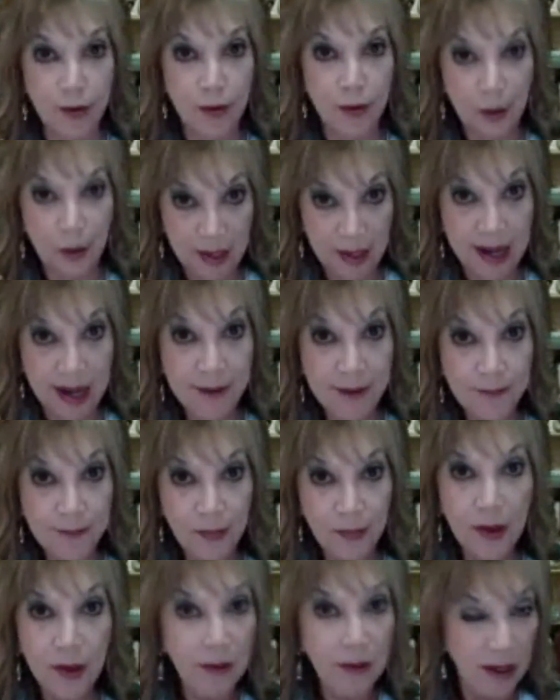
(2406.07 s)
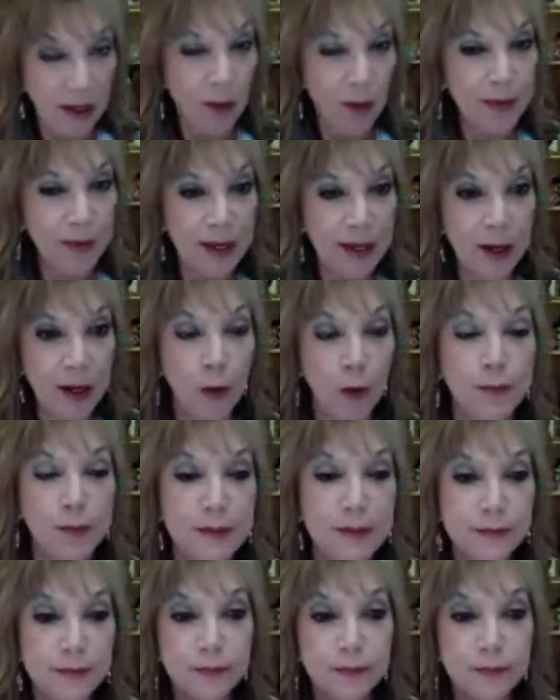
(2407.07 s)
Okay, I hope that helps.